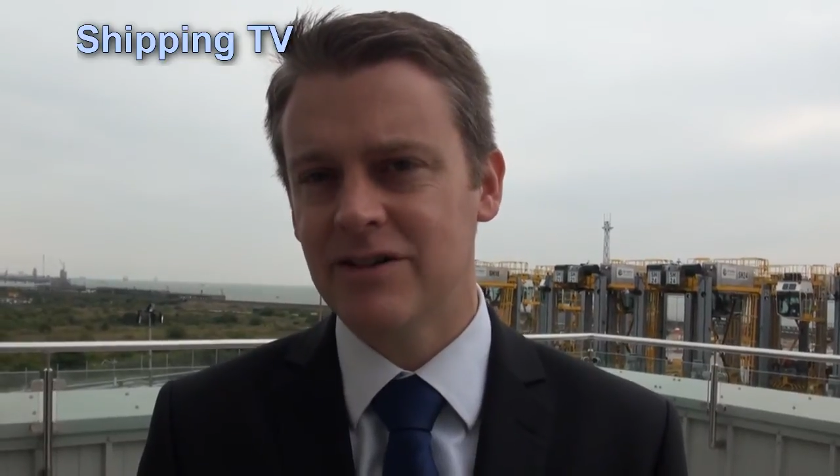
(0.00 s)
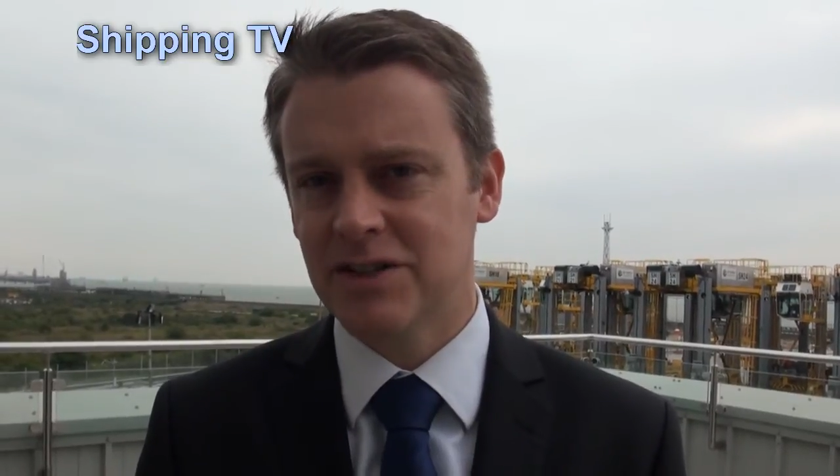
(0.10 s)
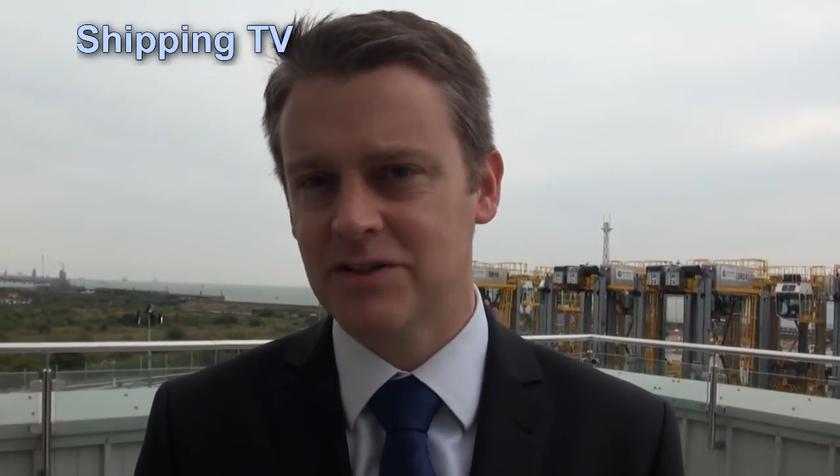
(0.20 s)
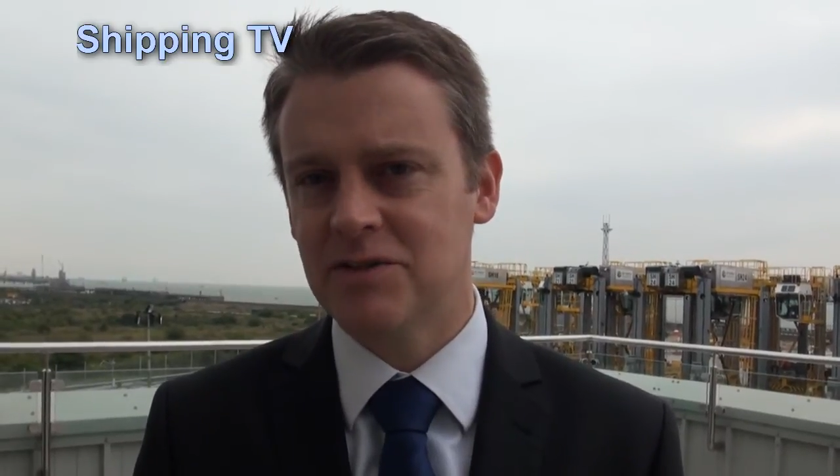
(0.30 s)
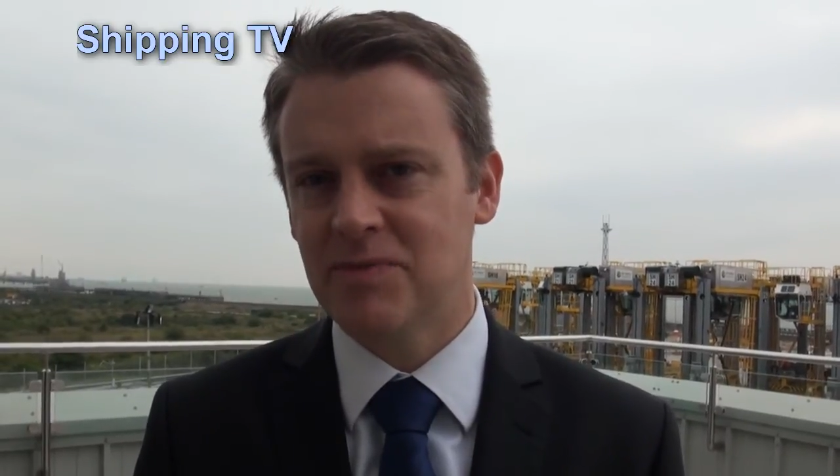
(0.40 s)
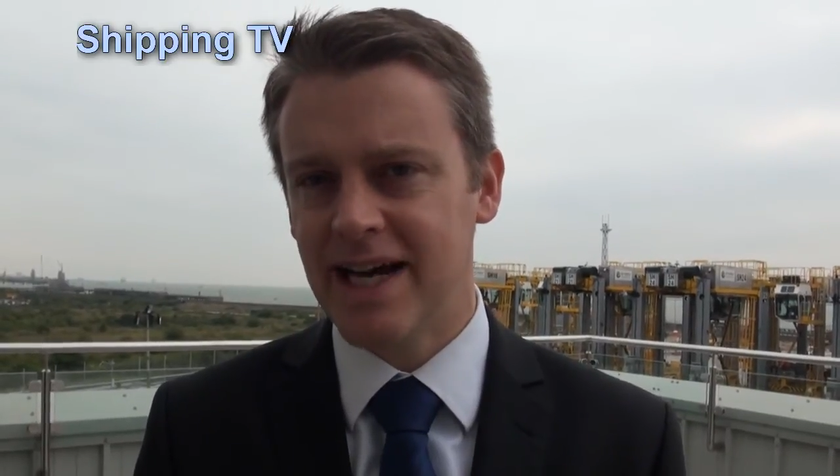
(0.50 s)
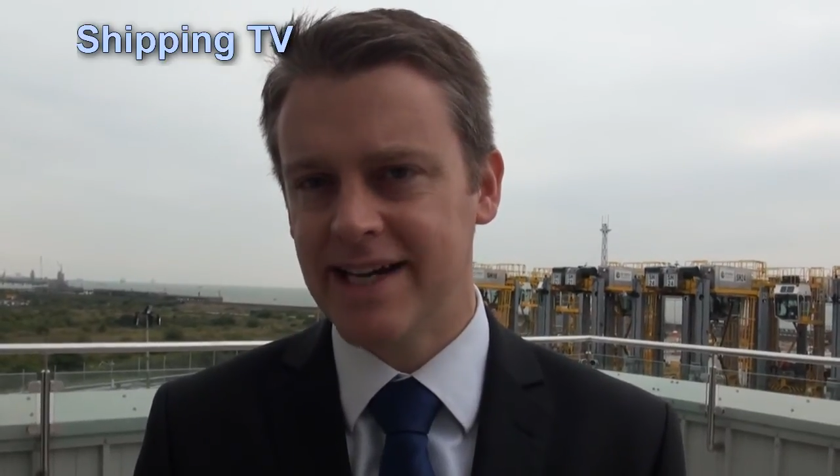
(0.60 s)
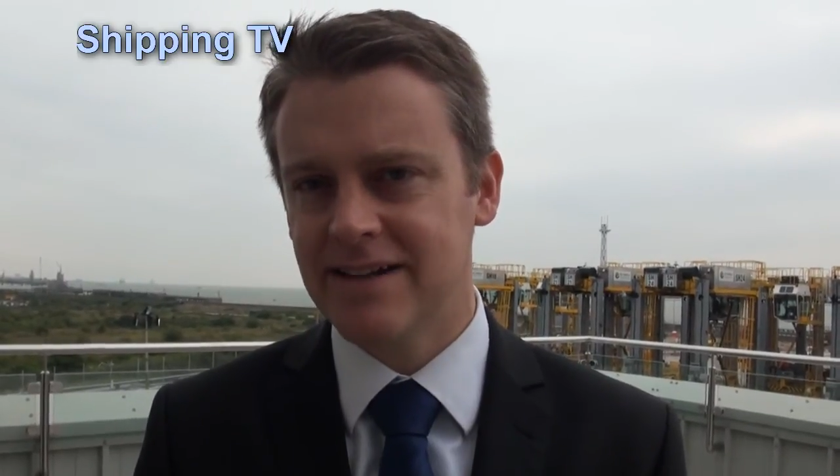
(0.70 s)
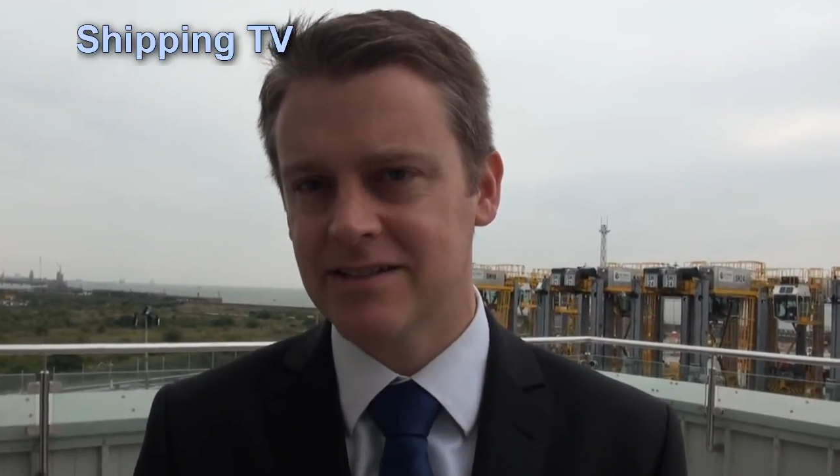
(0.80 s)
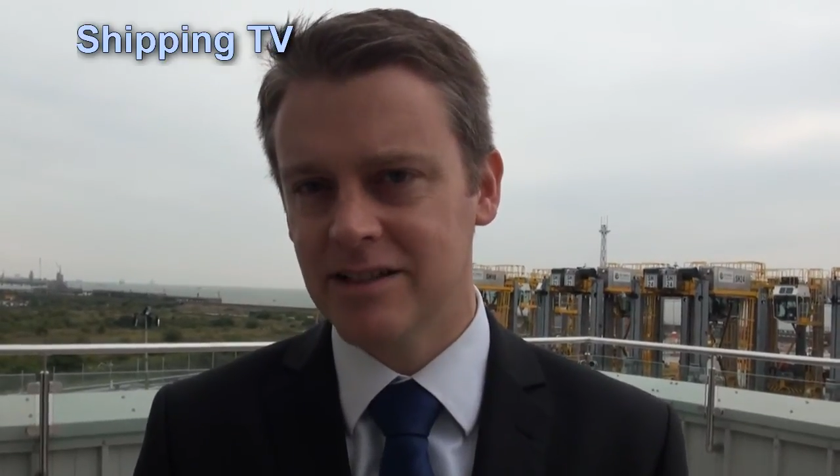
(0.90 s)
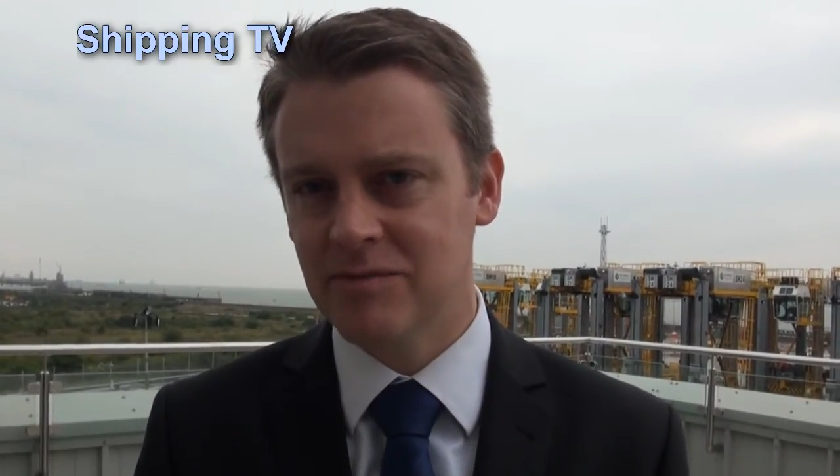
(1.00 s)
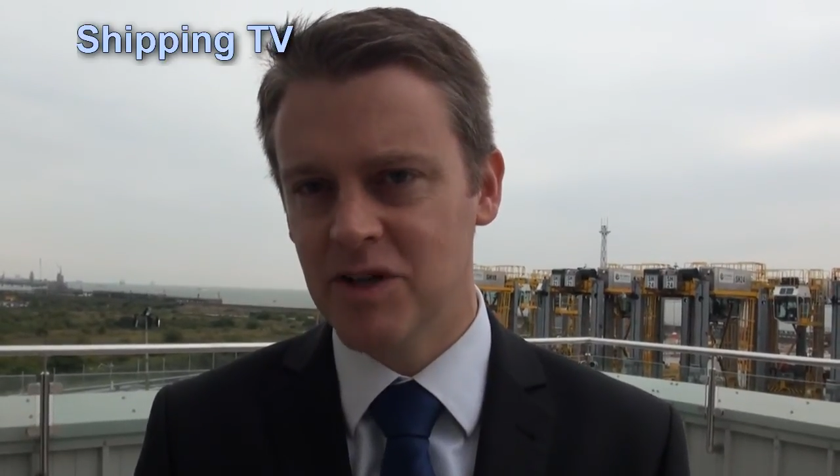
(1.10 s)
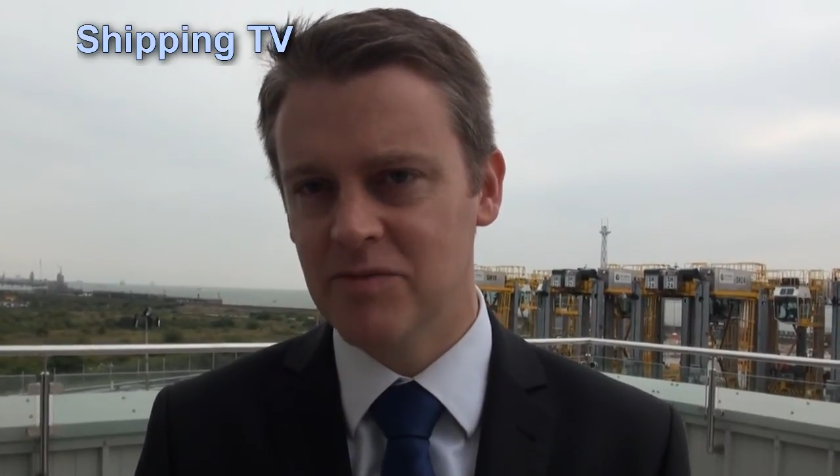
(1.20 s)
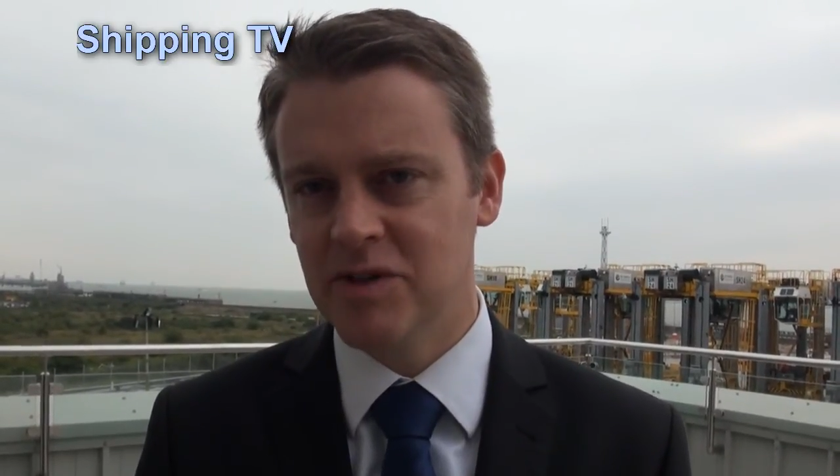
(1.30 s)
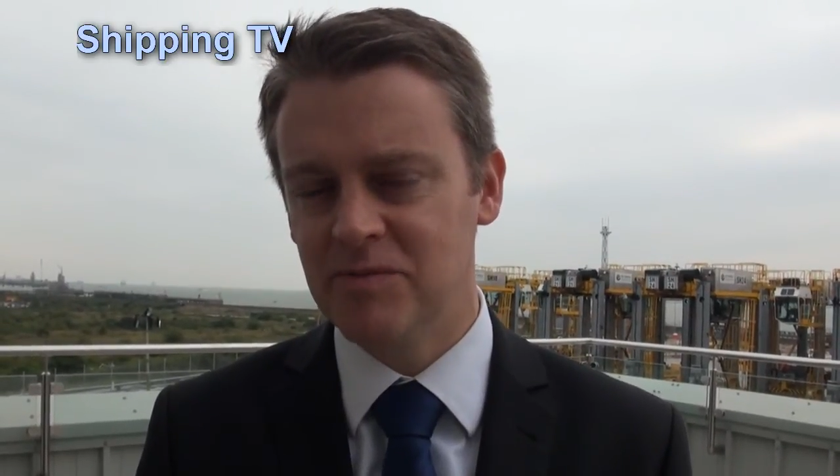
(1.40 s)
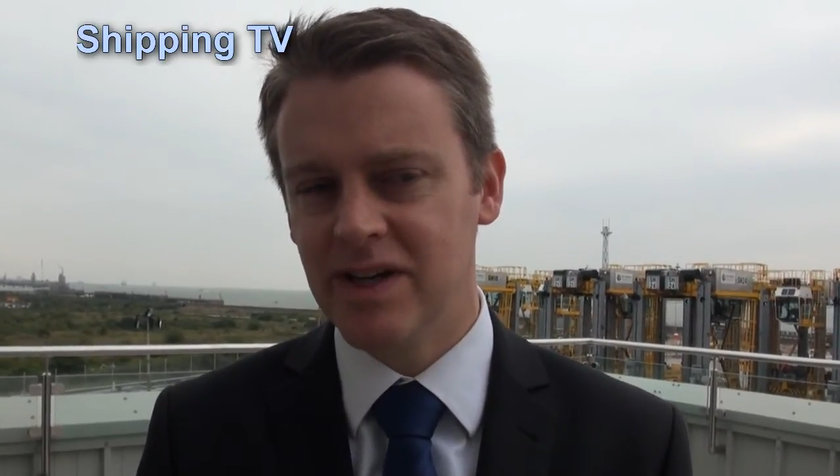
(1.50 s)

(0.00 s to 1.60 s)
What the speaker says: it's going to pan out at the moment,